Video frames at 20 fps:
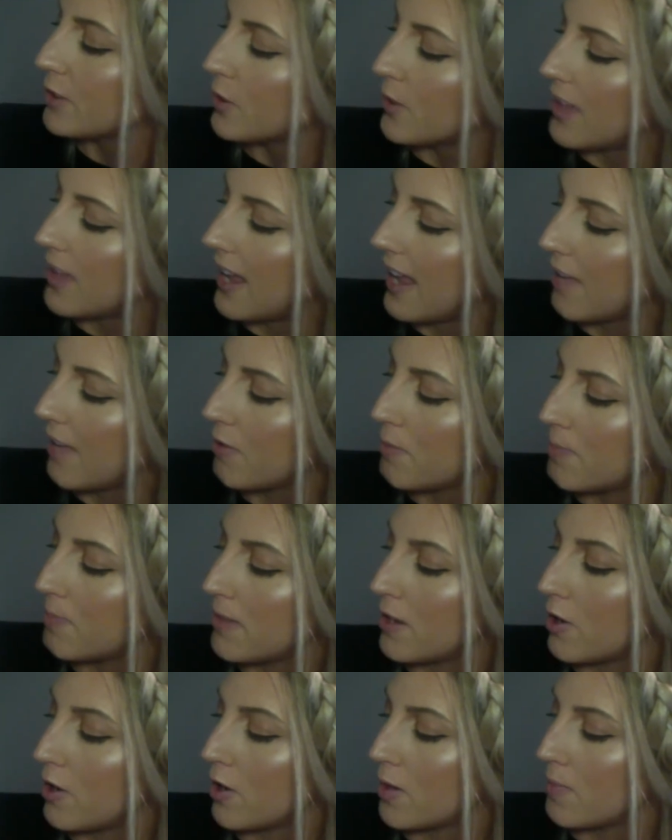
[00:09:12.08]
they have a
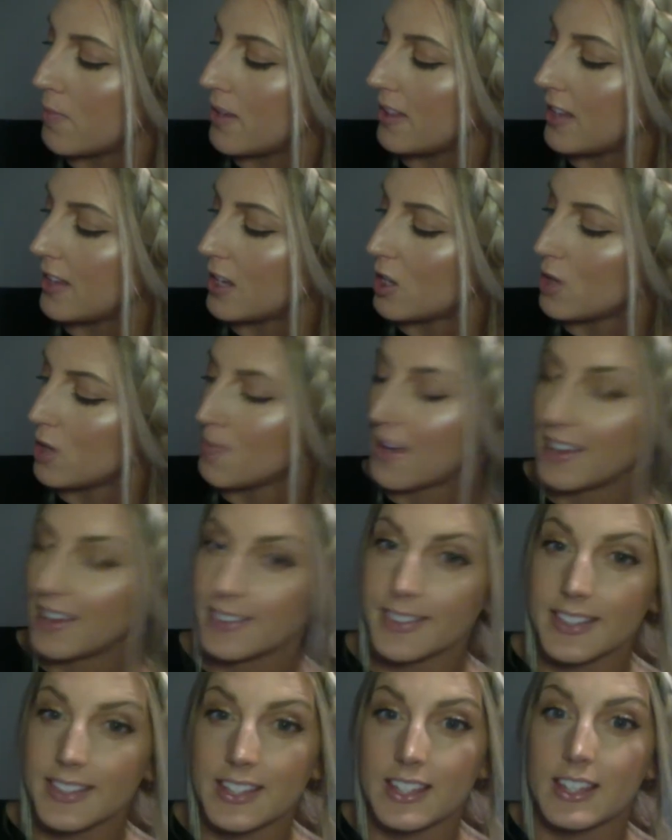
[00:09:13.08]
pyramid like you might
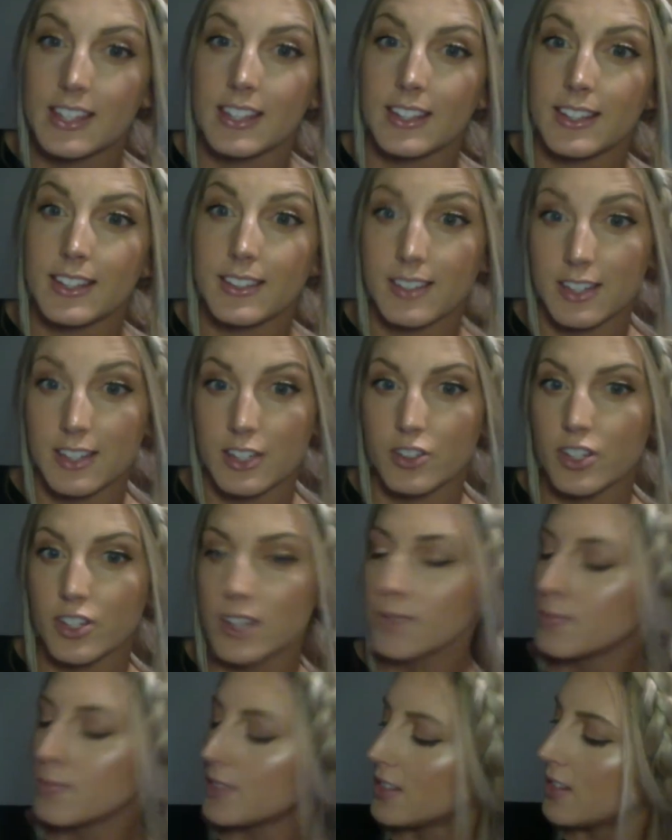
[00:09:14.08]
see in
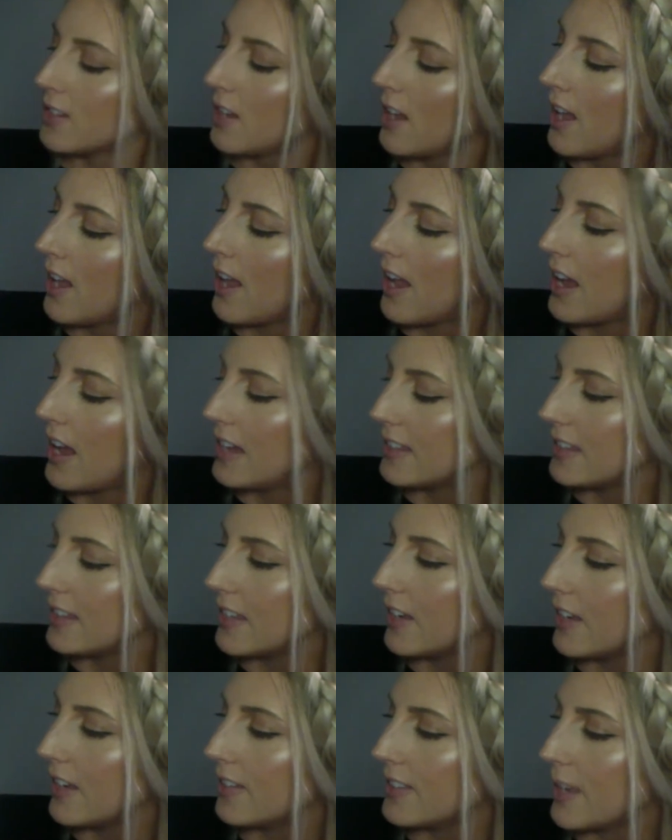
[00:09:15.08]
Egypt as the
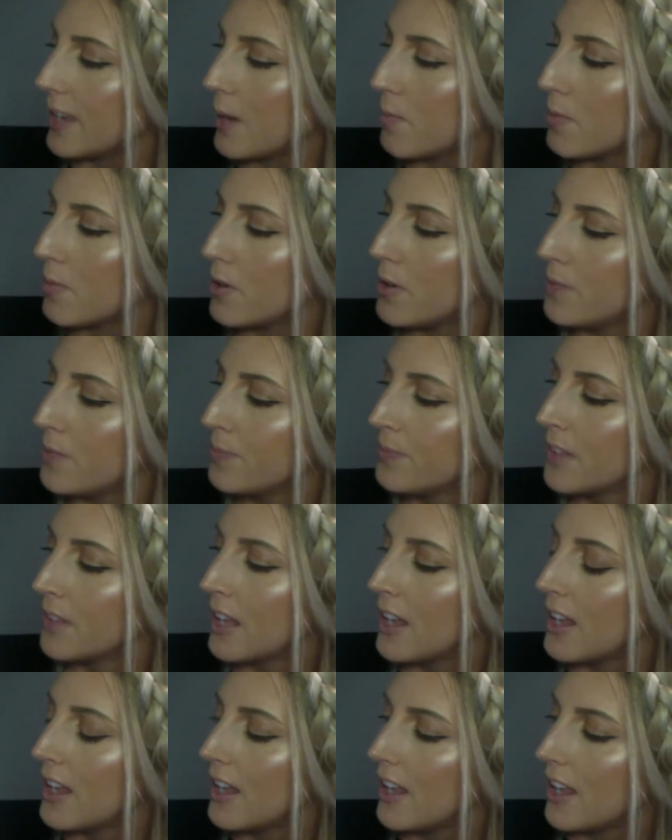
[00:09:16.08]
example.
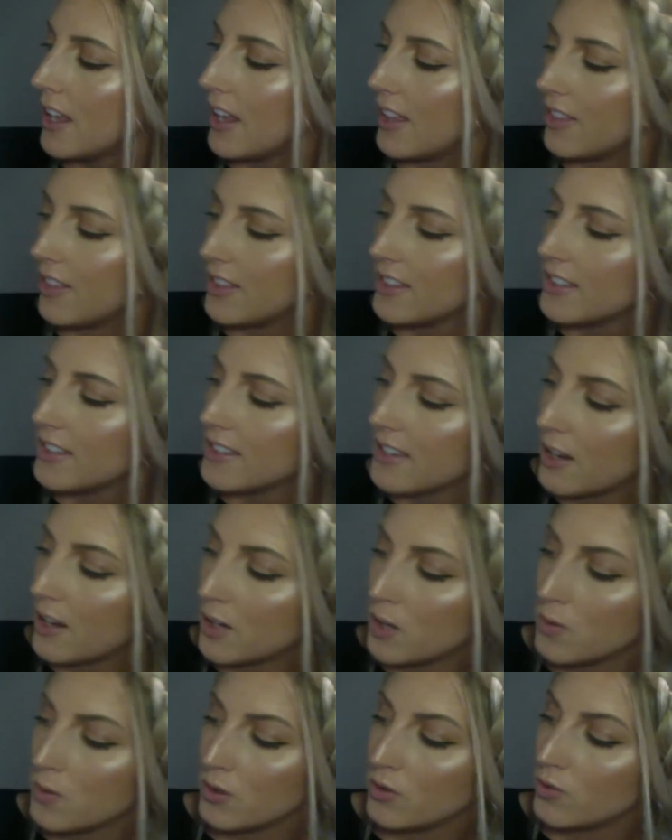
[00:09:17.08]
And this is how you
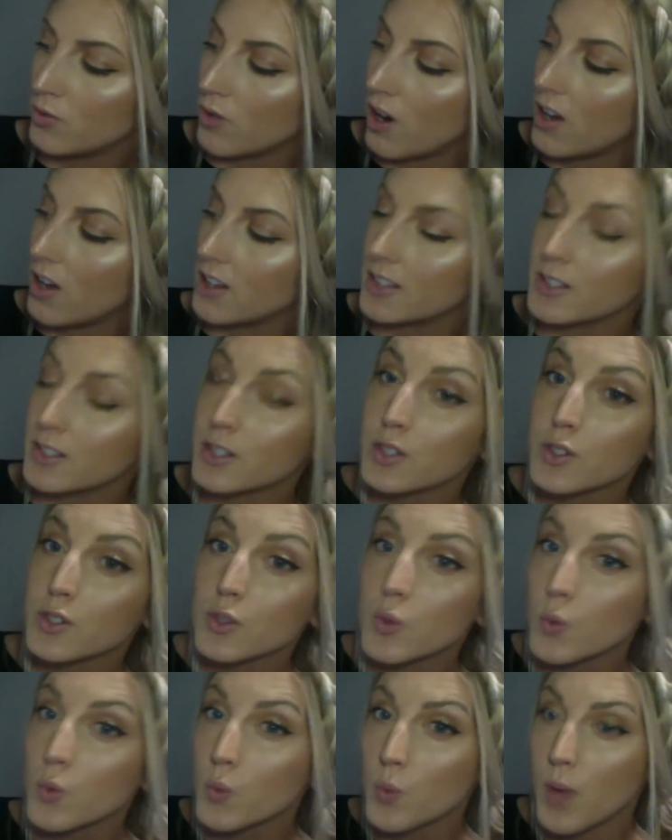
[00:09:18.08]
would draw a
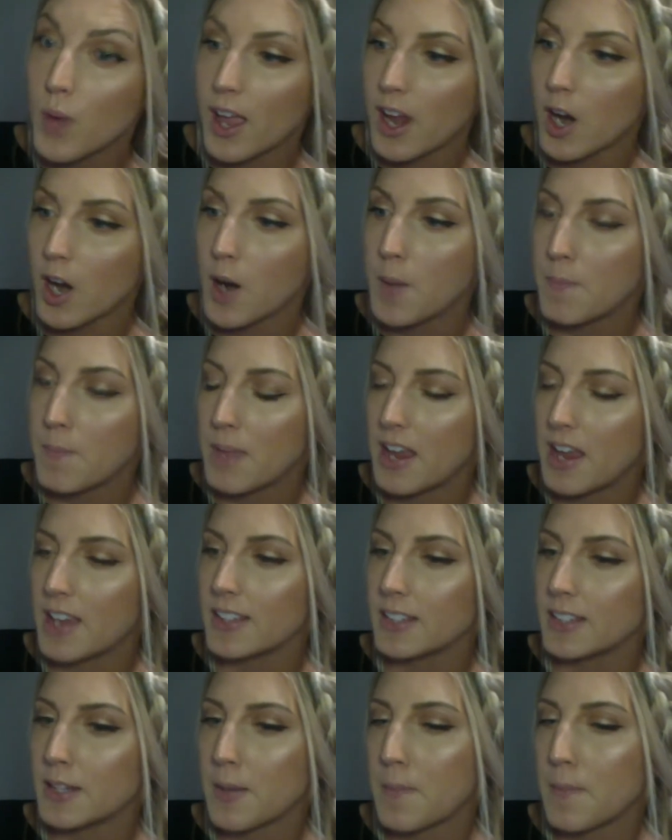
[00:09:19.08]

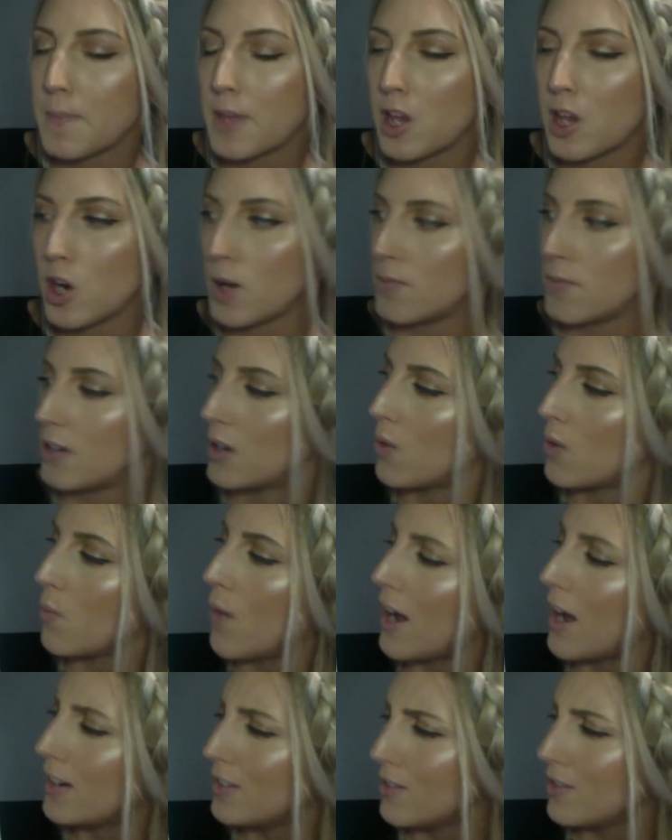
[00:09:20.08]
square-based pyramid. Why do
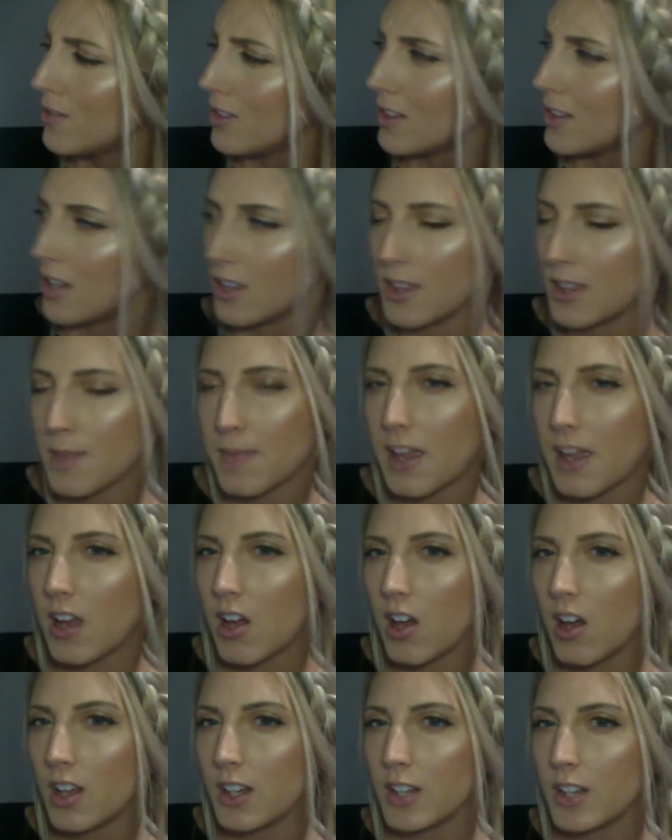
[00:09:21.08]
you think they might
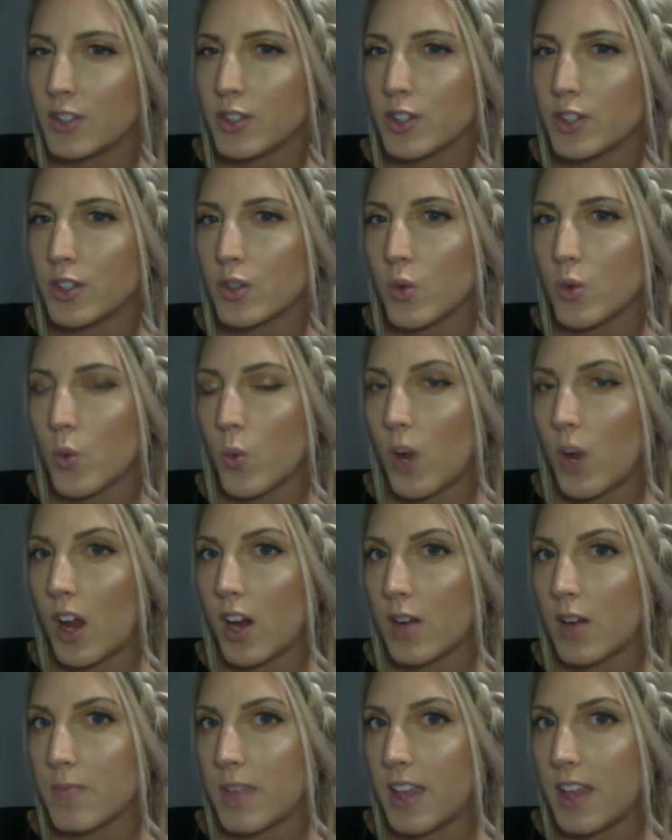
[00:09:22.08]
call it
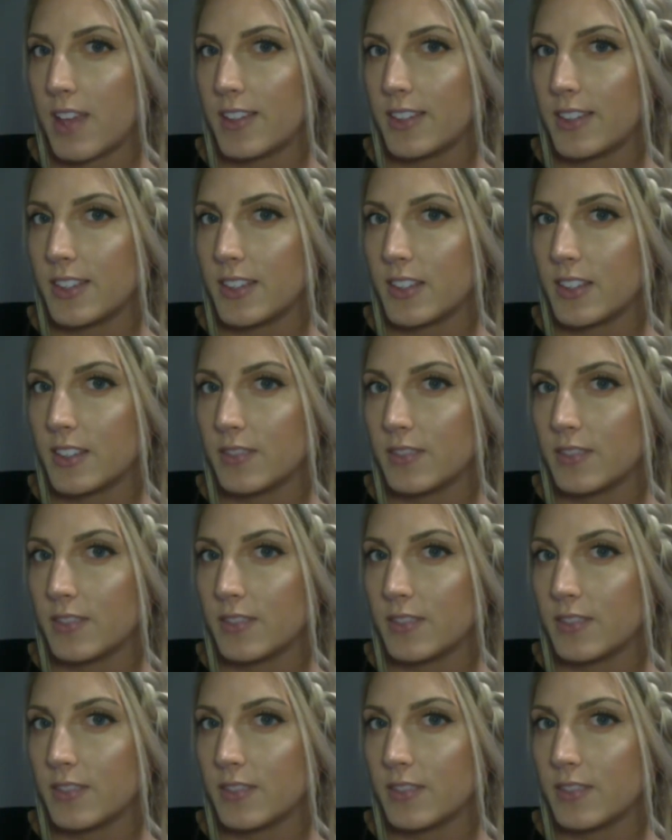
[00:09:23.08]
square-based?